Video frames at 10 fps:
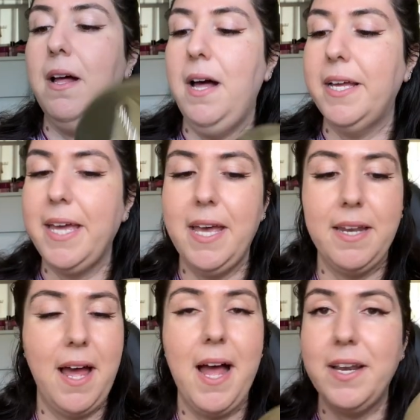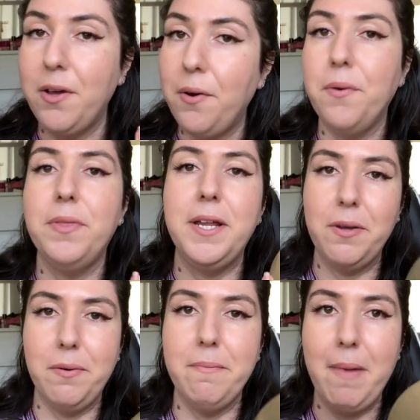Again, I know they
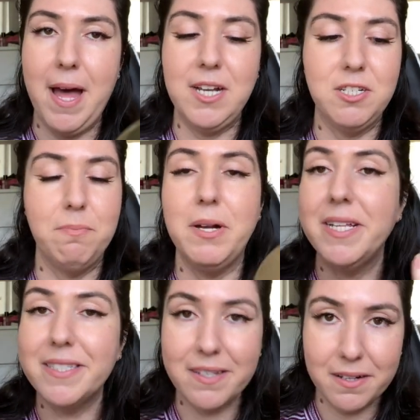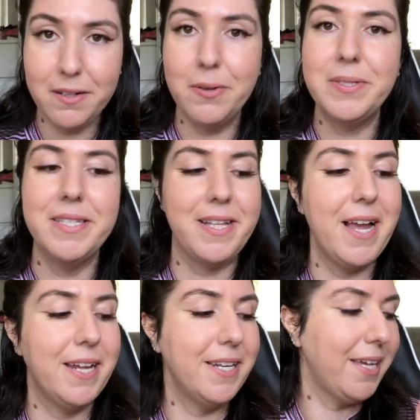don't match, but it's the closest I
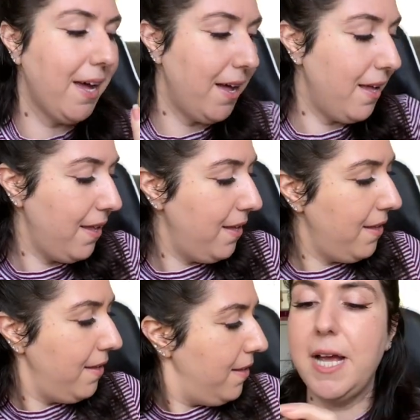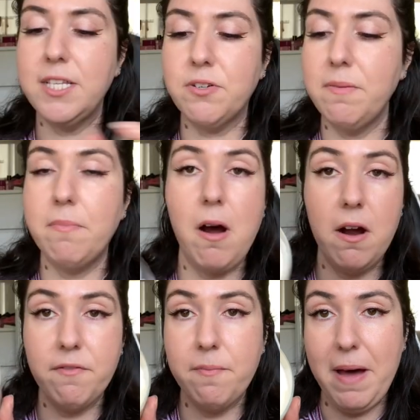can get. Ice cream
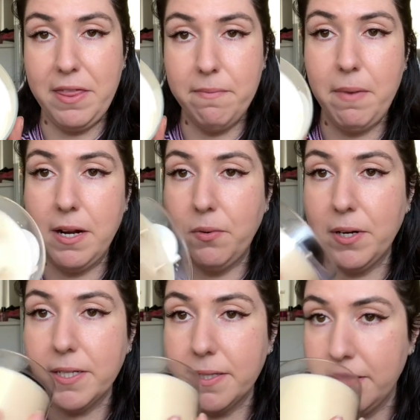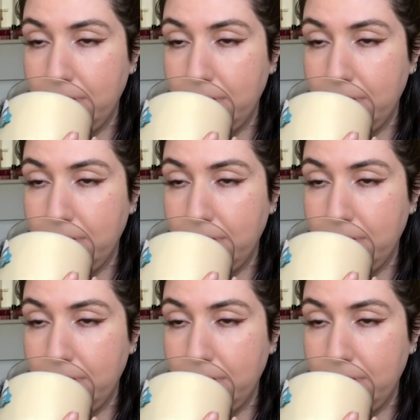bar from Bath and Body Works.